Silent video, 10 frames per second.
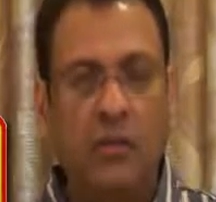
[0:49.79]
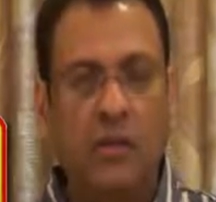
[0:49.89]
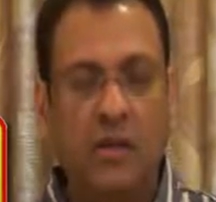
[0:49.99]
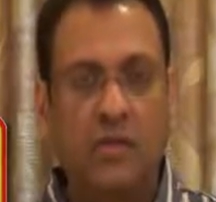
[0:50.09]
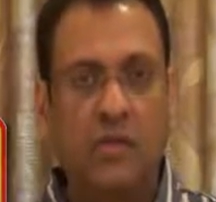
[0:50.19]

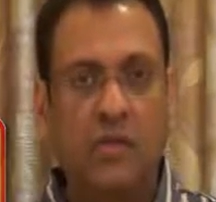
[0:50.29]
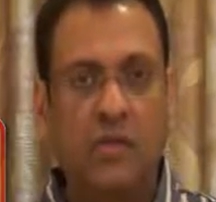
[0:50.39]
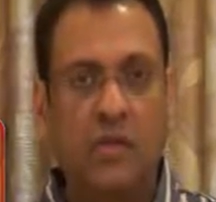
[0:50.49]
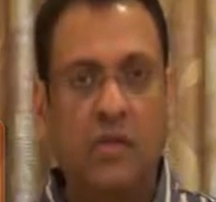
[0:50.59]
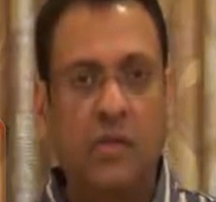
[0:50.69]
could test
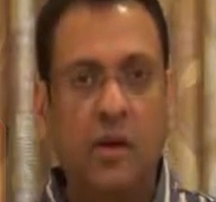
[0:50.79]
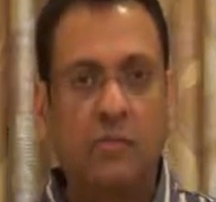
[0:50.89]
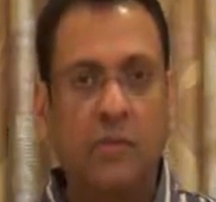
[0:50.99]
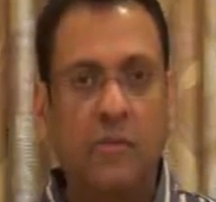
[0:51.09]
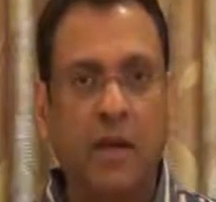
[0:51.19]

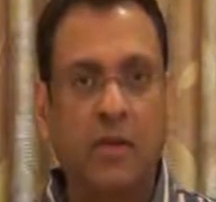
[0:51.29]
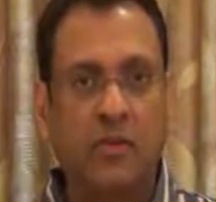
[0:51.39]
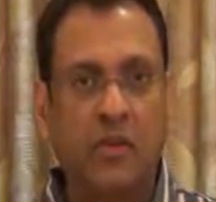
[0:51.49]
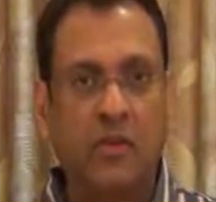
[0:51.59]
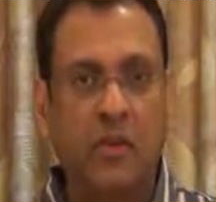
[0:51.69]
6150 to
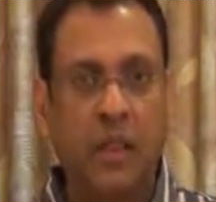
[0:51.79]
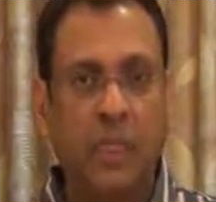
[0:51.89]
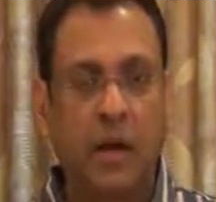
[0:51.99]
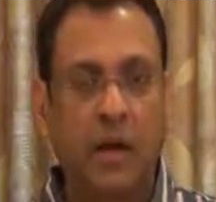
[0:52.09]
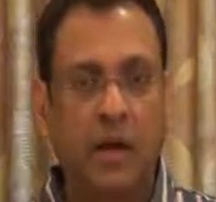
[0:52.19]

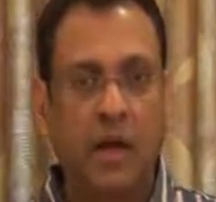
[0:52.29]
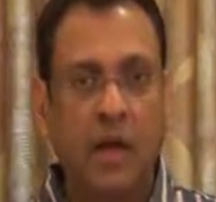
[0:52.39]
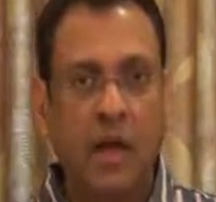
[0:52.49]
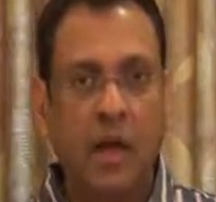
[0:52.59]
6130.